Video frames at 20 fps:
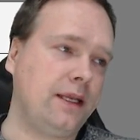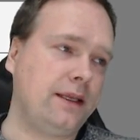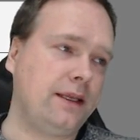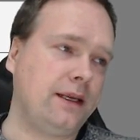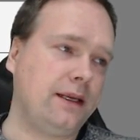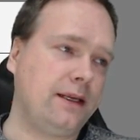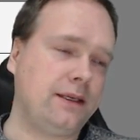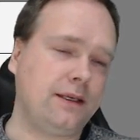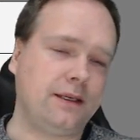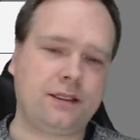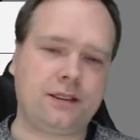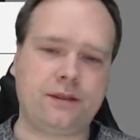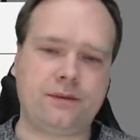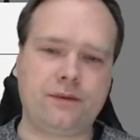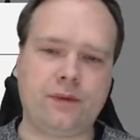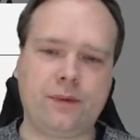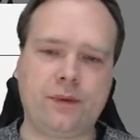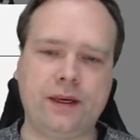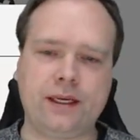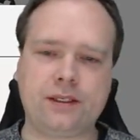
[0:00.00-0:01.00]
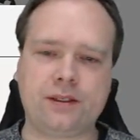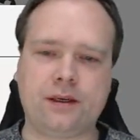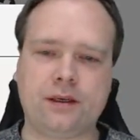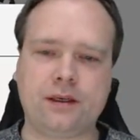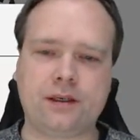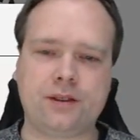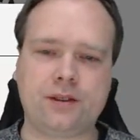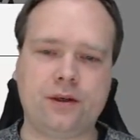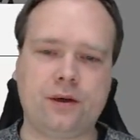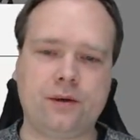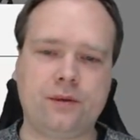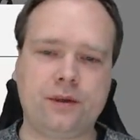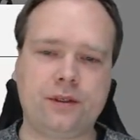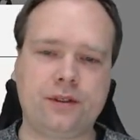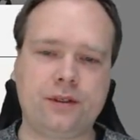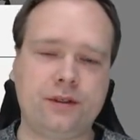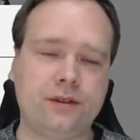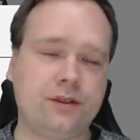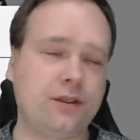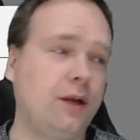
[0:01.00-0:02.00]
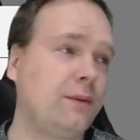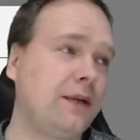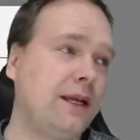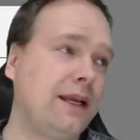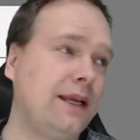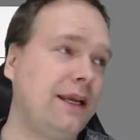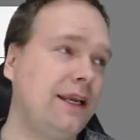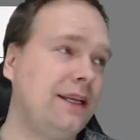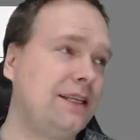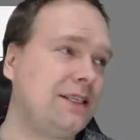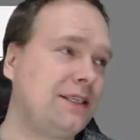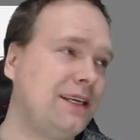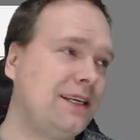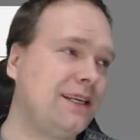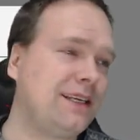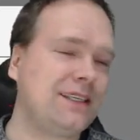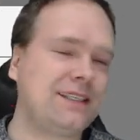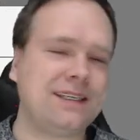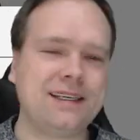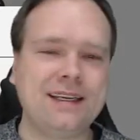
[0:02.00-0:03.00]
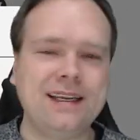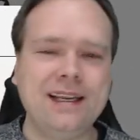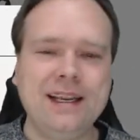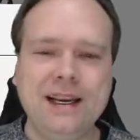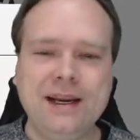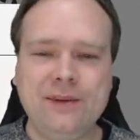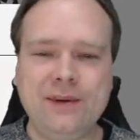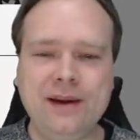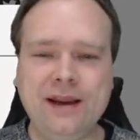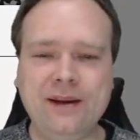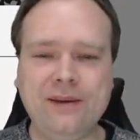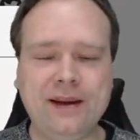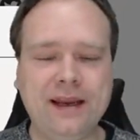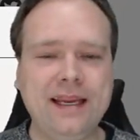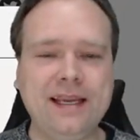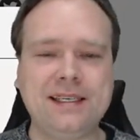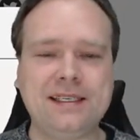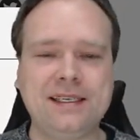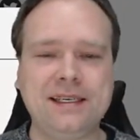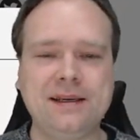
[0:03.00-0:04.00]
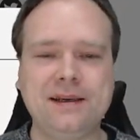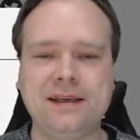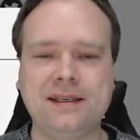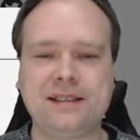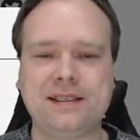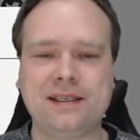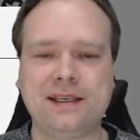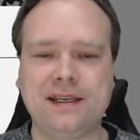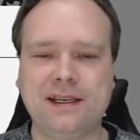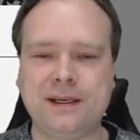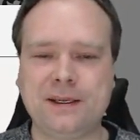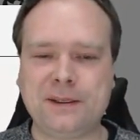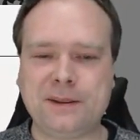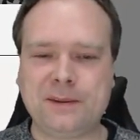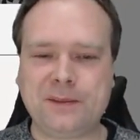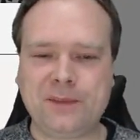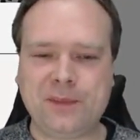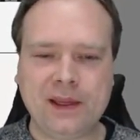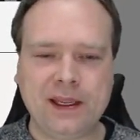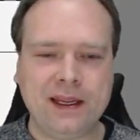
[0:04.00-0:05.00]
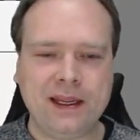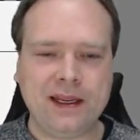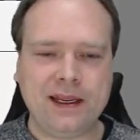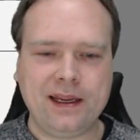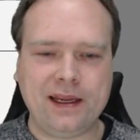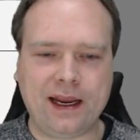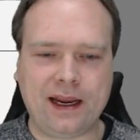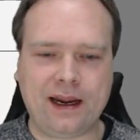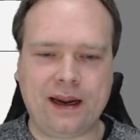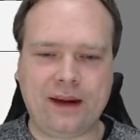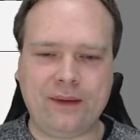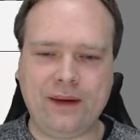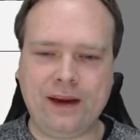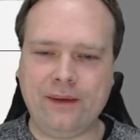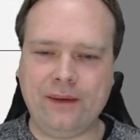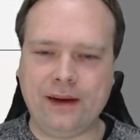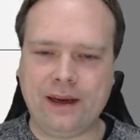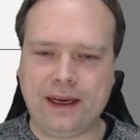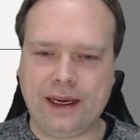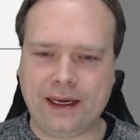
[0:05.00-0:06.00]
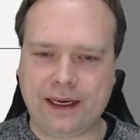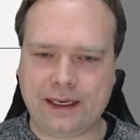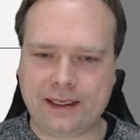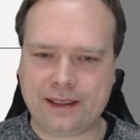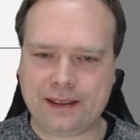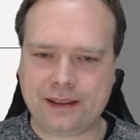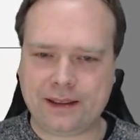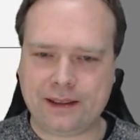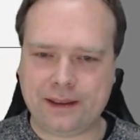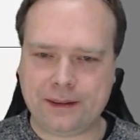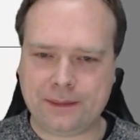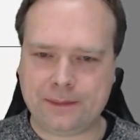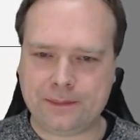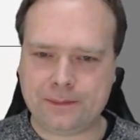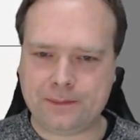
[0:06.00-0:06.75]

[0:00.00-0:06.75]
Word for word: instead, then I just replace Undertow with Tomcat. It is really, really easy. It's yeah, I really, really like it.